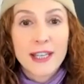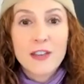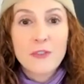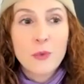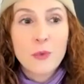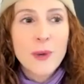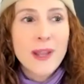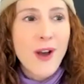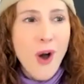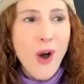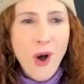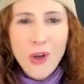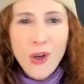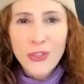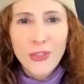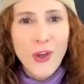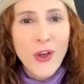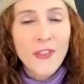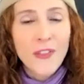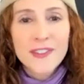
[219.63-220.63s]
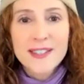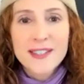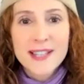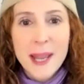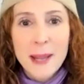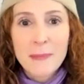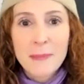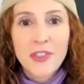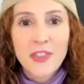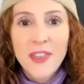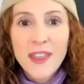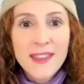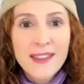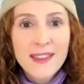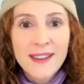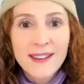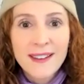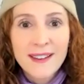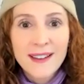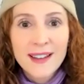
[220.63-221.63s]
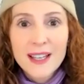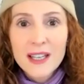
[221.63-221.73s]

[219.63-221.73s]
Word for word: If we all thought the same thing,